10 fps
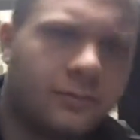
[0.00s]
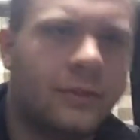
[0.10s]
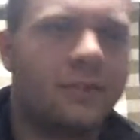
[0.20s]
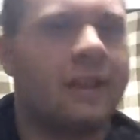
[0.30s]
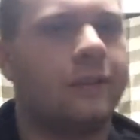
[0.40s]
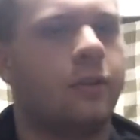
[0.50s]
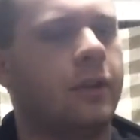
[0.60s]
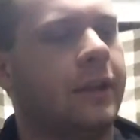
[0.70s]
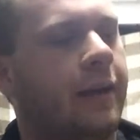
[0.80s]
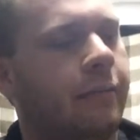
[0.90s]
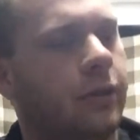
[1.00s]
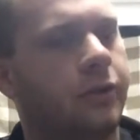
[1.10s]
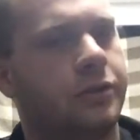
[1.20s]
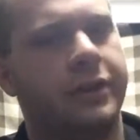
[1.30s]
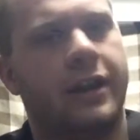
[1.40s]
This hat's called a
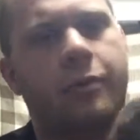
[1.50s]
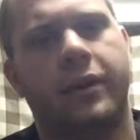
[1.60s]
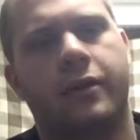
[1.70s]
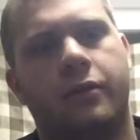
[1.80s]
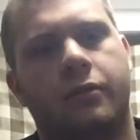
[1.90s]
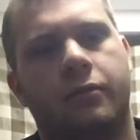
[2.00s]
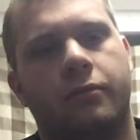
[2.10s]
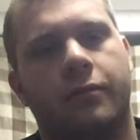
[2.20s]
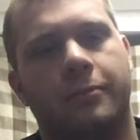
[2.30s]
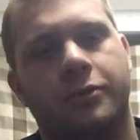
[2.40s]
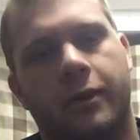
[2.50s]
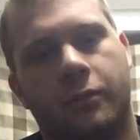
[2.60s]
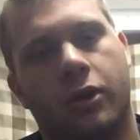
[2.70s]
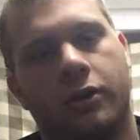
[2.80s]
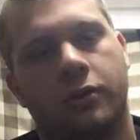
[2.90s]
Gapaluch. Isn't that weird? I'm sure
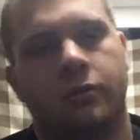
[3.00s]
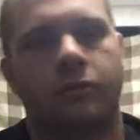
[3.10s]
I'm wrong.